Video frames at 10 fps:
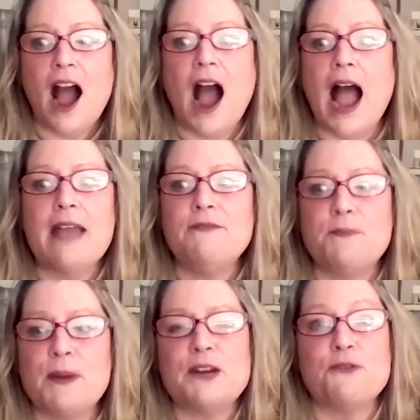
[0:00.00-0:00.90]

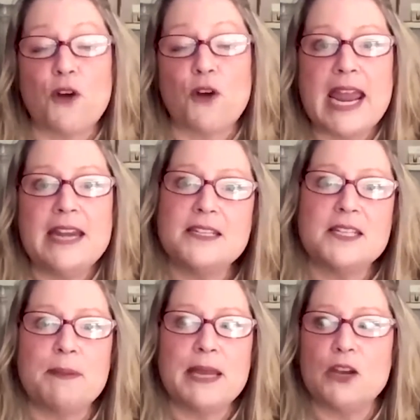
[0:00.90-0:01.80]
I've been afraid
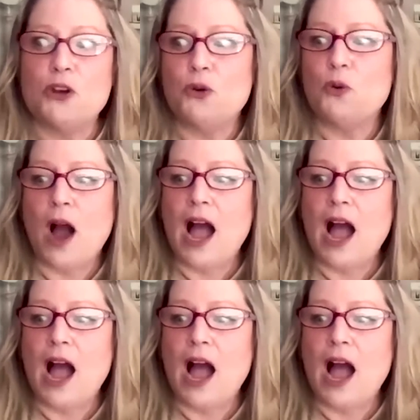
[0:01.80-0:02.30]
to be who